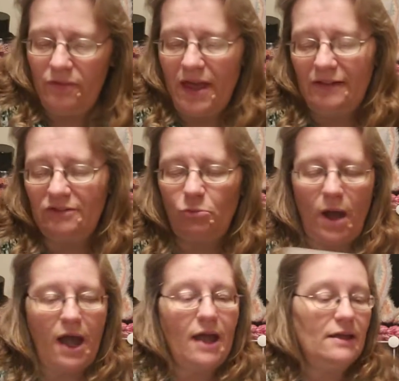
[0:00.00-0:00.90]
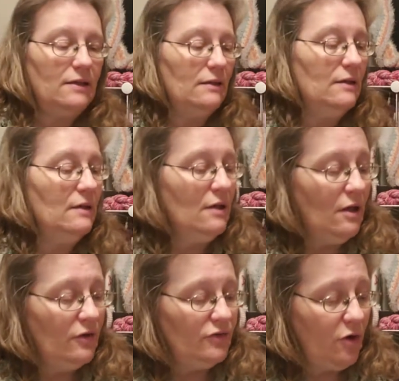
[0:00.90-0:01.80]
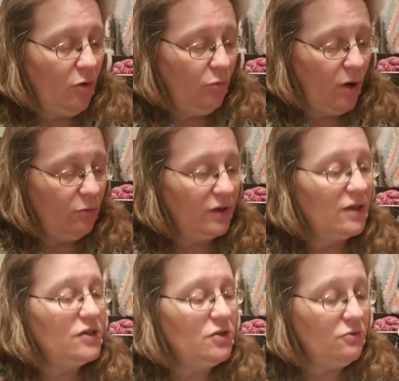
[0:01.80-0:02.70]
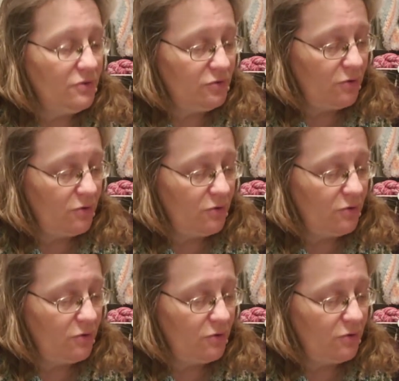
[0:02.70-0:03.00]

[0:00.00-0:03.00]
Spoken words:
that's why. So what we're going to do is